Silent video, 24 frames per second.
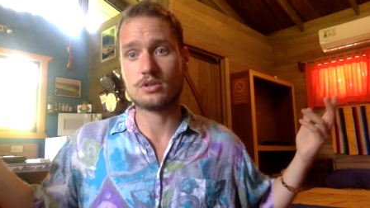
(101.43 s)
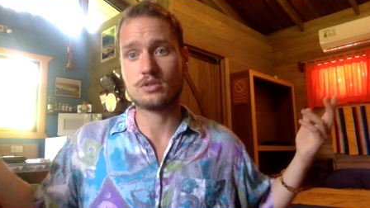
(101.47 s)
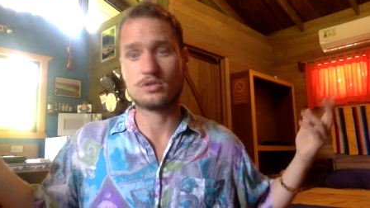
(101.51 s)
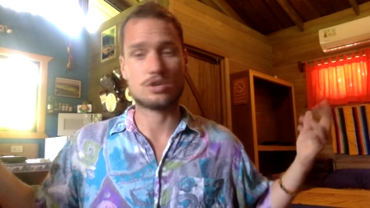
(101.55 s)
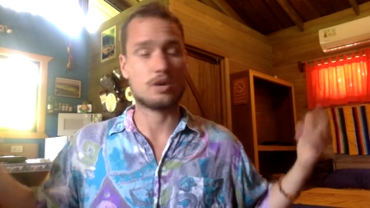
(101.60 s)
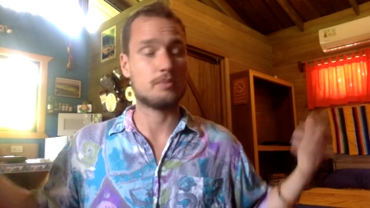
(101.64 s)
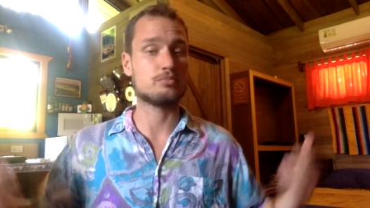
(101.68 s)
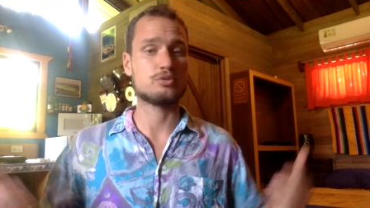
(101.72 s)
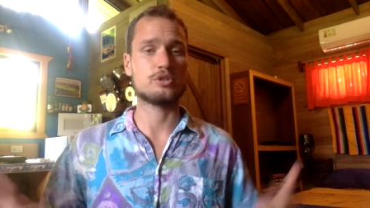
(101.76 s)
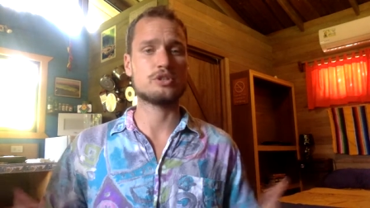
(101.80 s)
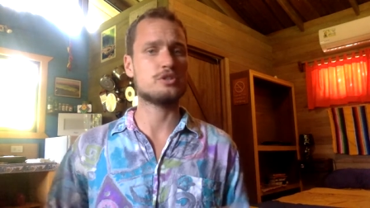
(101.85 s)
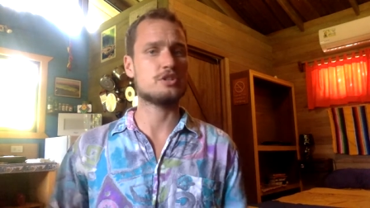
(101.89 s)

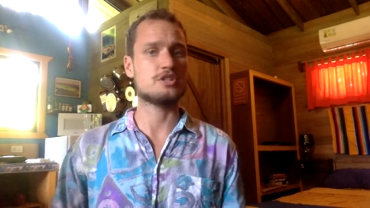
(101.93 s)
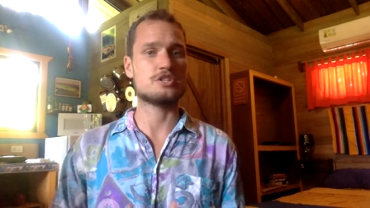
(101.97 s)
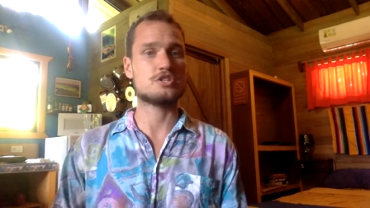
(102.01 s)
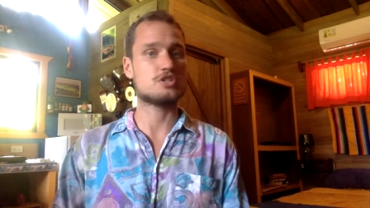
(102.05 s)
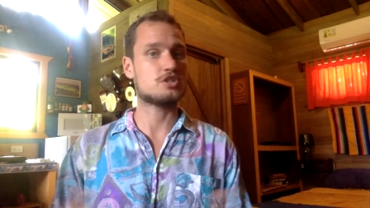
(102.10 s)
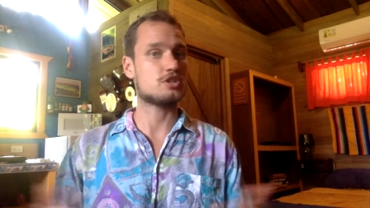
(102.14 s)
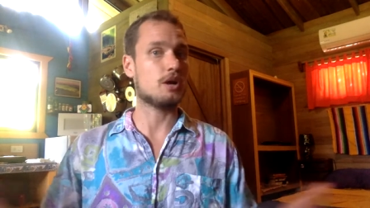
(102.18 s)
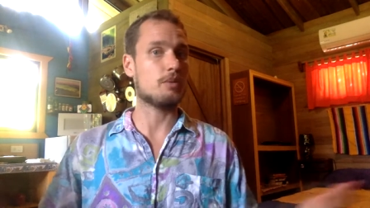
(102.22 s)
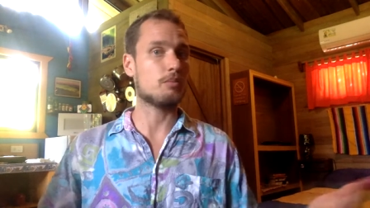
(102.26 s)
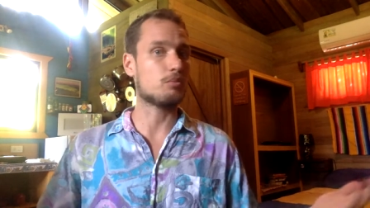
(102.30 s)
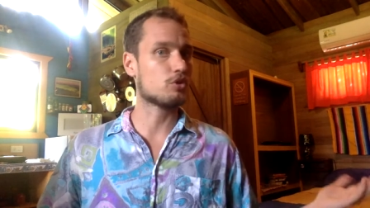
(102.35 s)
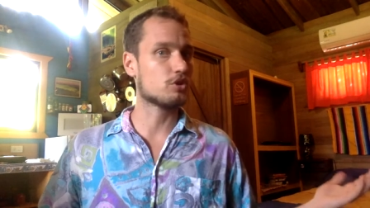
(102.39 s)
completely
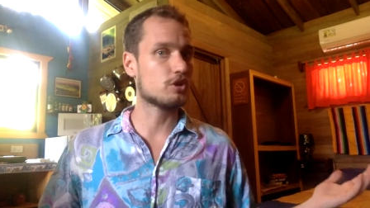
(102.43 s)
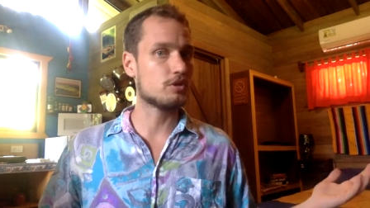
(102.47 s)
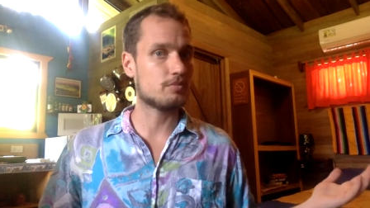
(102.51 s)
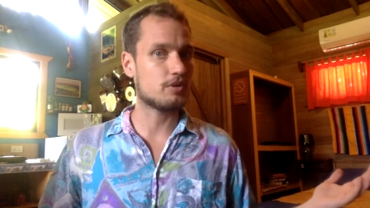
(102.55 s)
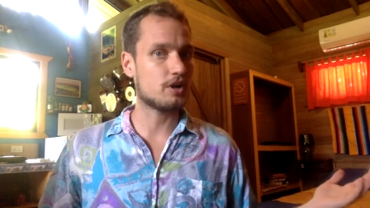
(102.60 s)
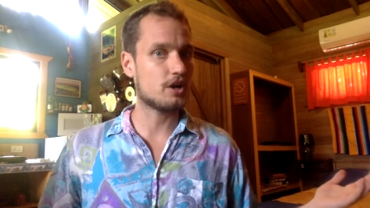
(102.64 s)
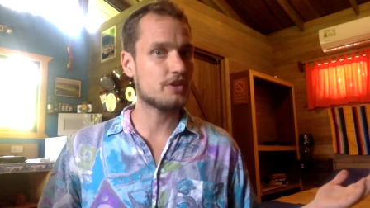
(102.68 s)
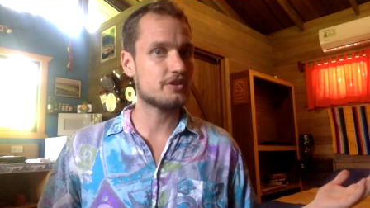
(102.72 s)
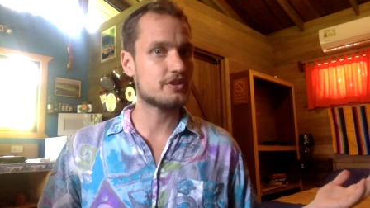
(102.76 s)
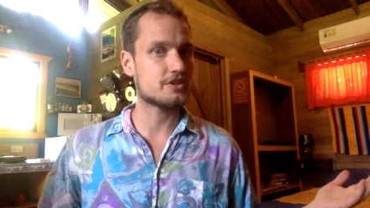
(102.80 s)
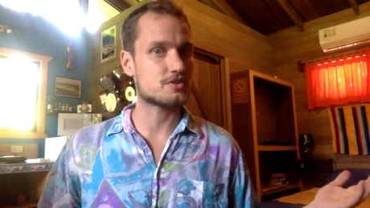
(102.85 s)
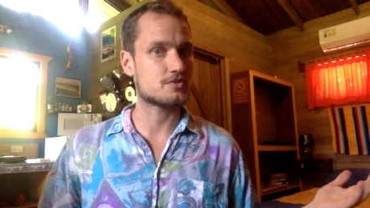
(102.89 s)
stumbled
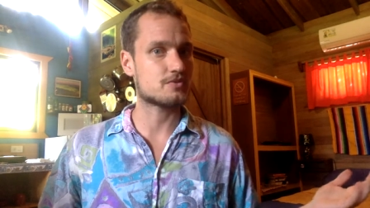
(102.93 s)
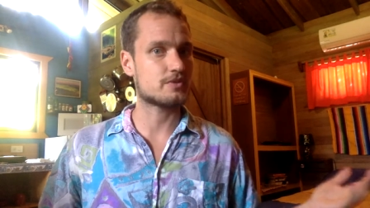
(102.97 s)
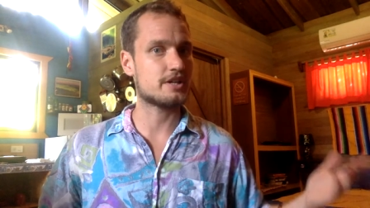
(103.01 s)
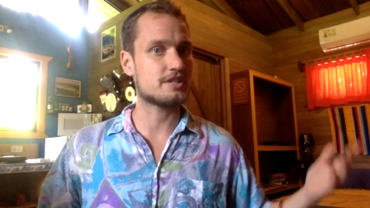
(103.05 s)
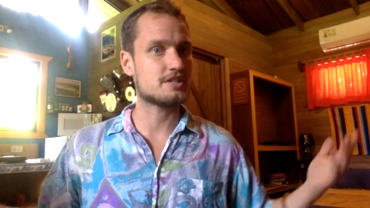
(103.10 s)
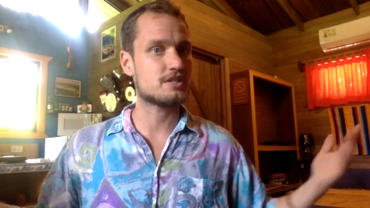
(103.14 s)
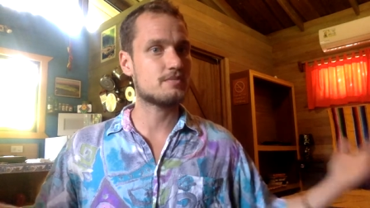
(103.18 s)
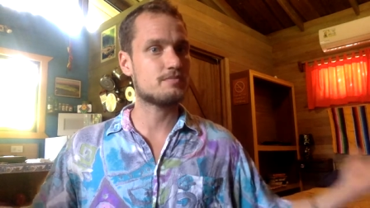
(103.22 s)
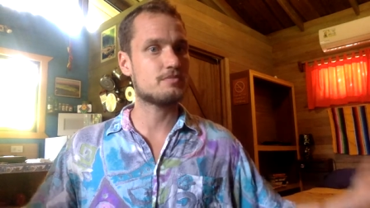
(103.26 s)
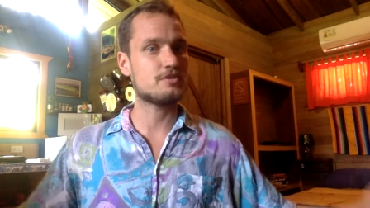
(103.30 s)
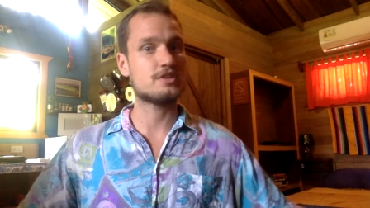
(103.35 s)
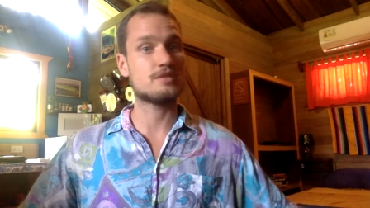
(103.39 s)
upon this
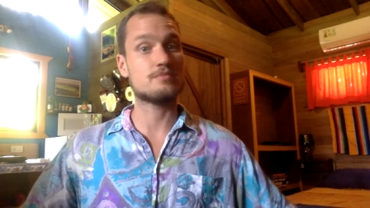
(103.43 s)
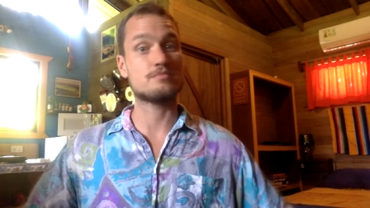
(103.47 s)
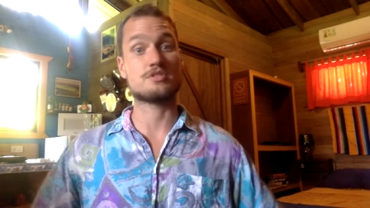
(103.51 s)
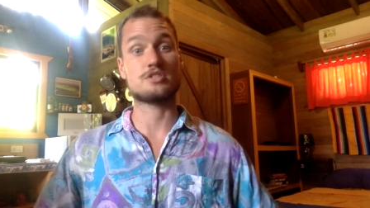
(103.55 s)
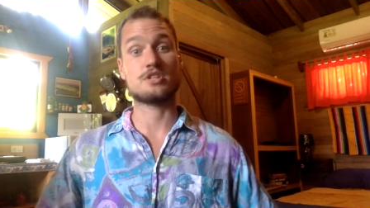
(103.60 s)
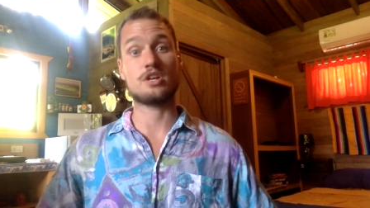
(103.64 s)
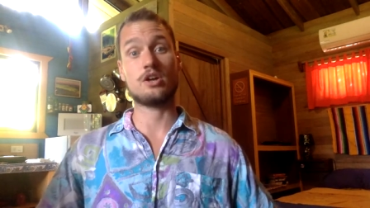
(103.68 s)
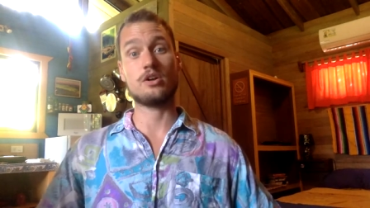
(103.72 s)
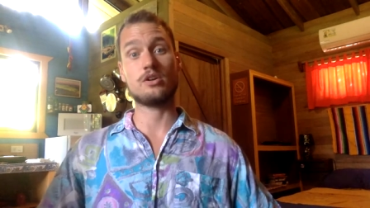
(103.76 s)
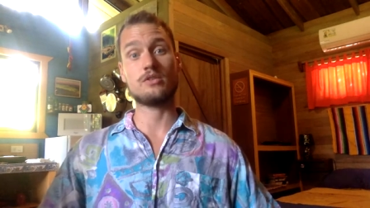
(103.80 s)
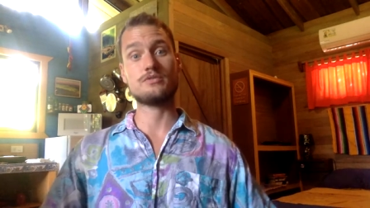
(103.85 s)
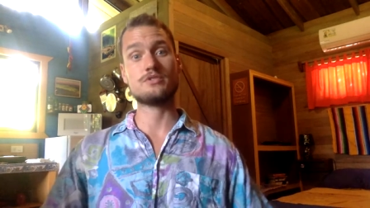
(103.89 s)
recipe
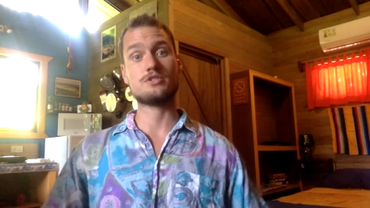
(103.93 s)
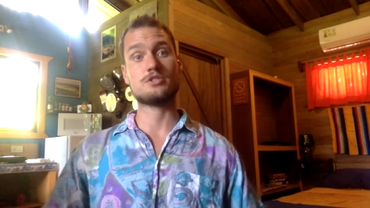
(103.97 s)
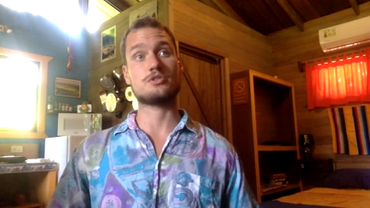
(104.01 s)
themselves.